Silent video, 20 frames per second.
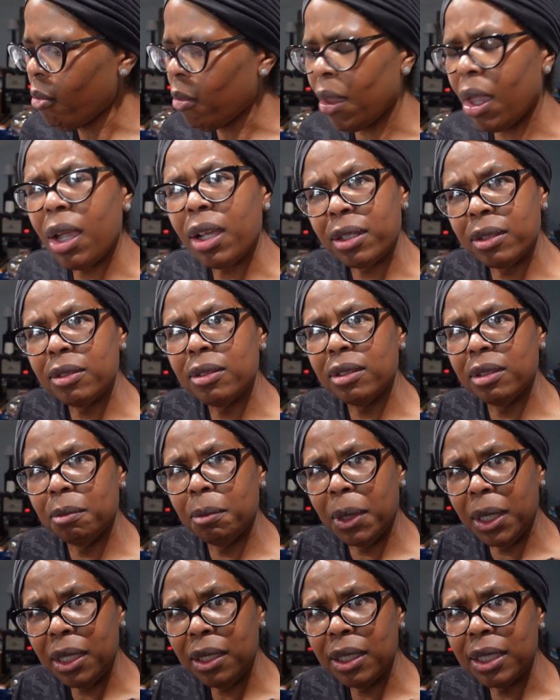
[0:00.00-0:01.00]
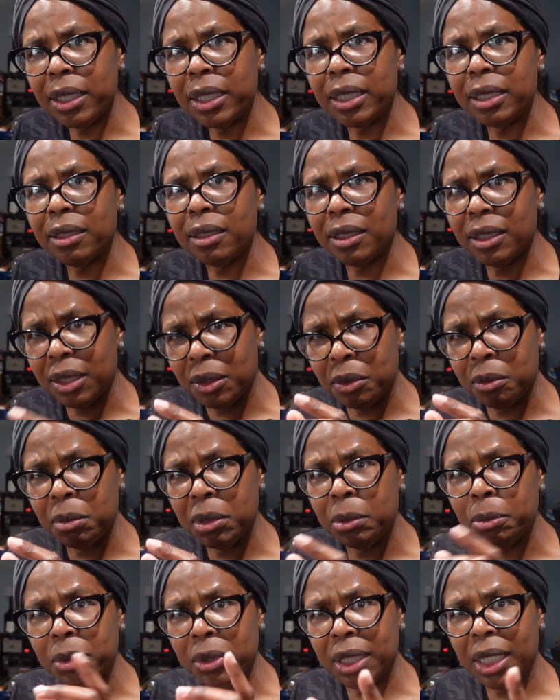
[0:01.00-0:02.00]
I can smell it a little
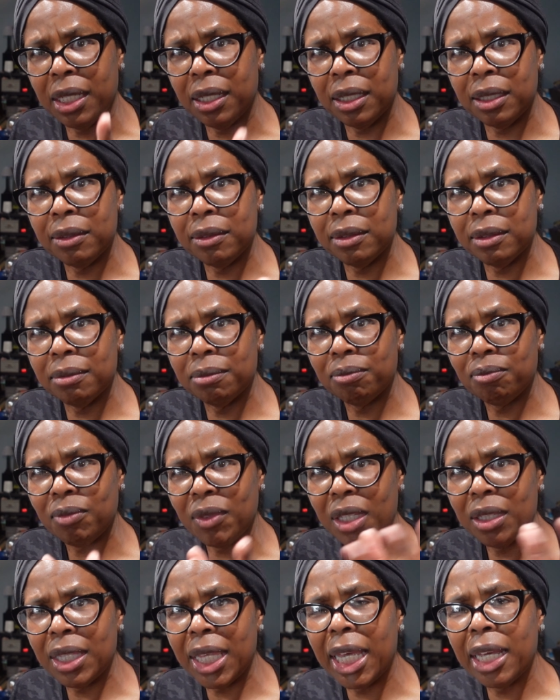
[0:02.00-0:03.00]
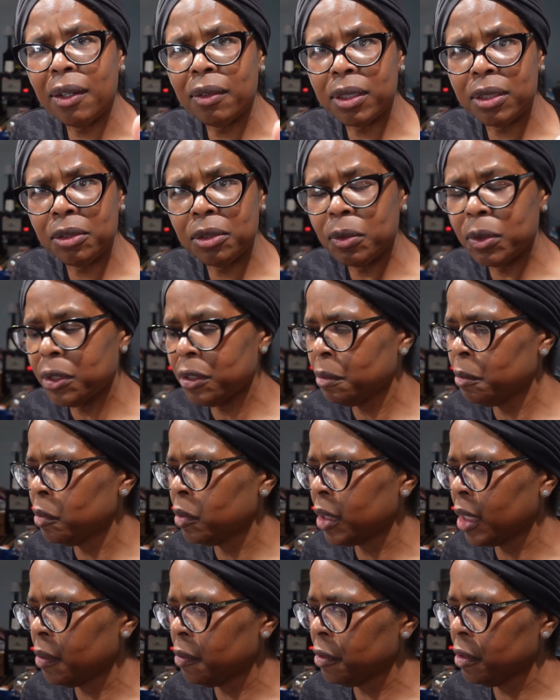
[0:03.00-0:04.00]
bit, but not as loud as it was
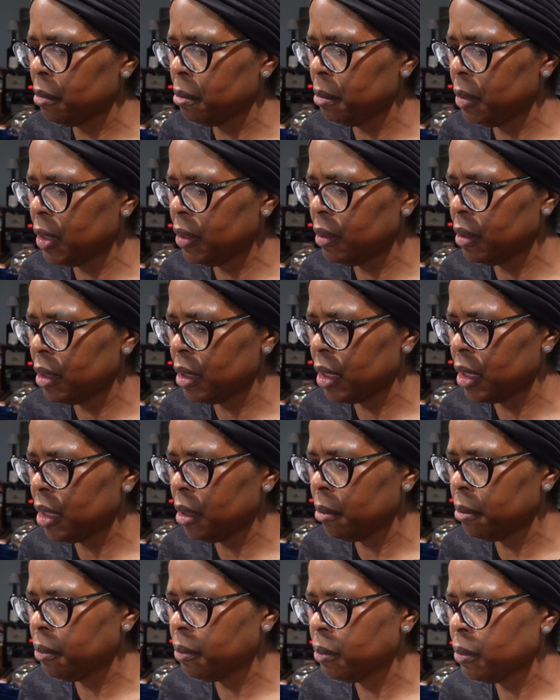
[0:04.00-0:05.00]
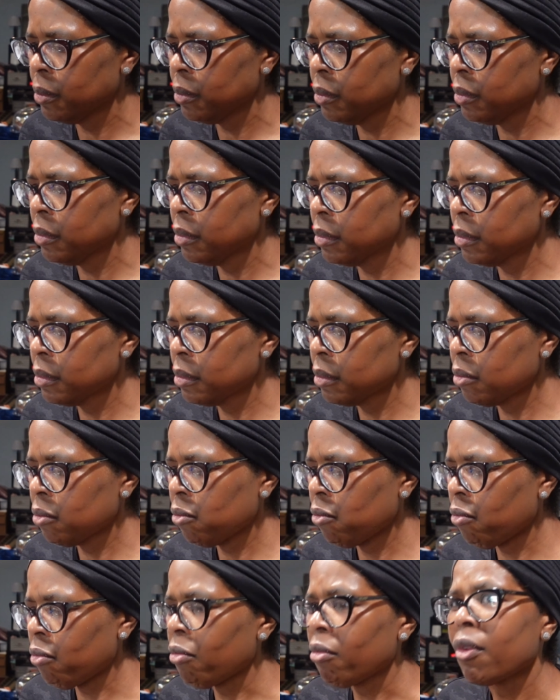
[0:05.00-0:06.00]
when I was mixing it up.
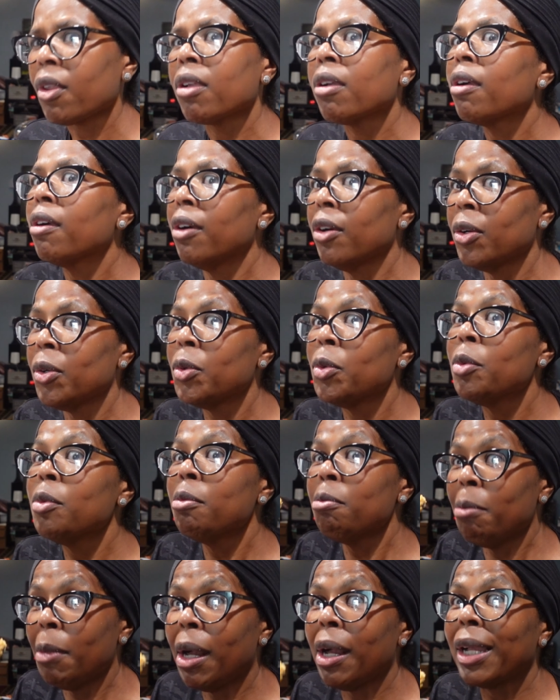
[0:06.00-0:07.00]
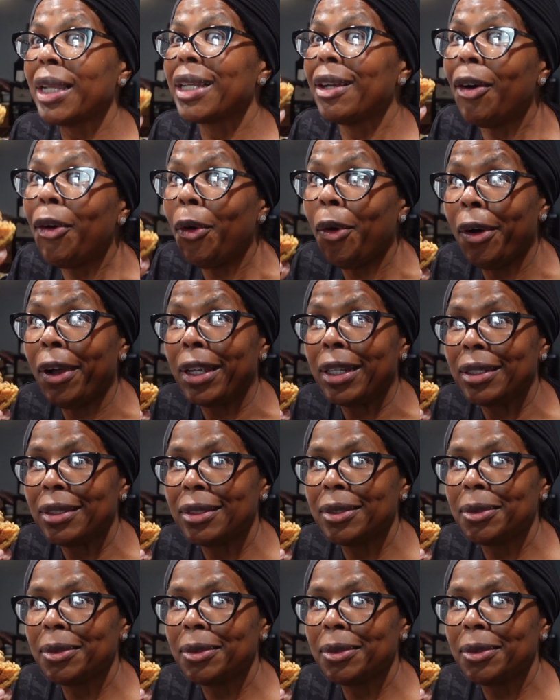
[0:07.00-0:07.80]
Oh my God.